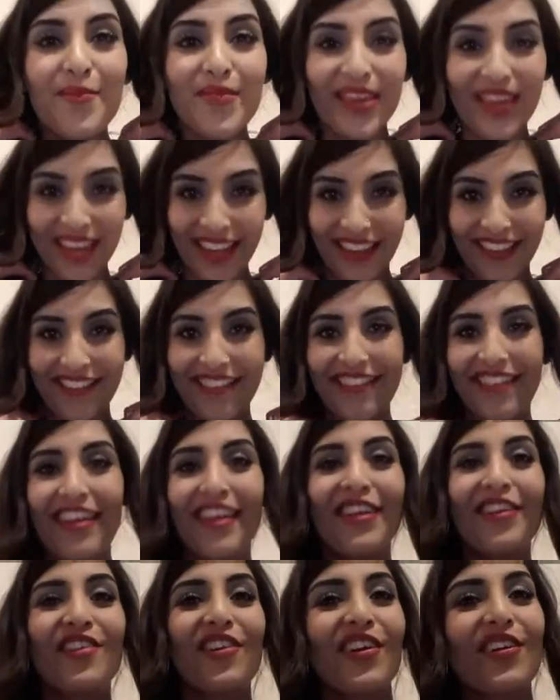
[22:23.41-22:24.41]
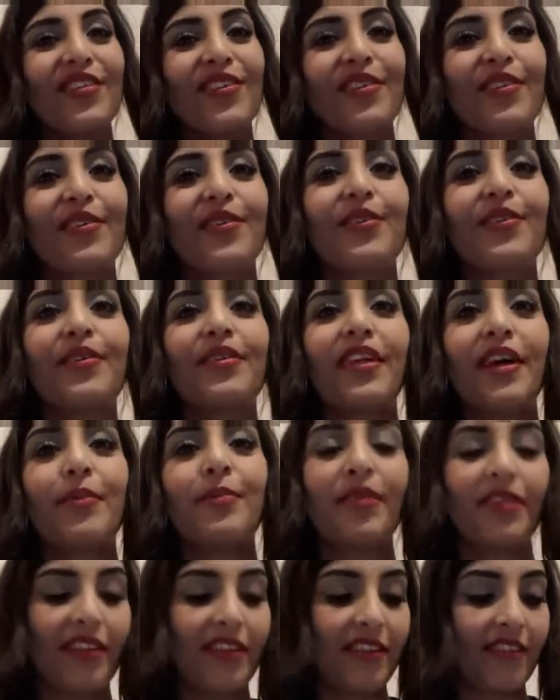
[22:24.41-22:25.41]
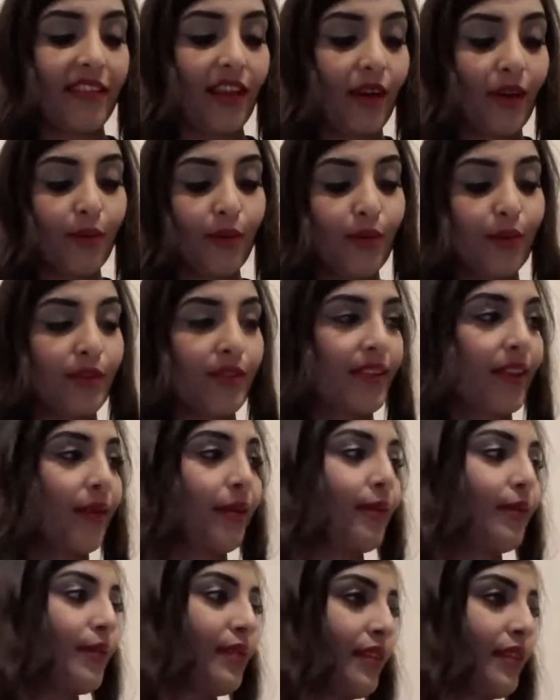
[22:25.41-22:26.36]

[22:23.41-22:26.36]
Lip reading: because drugstore nail polishes are also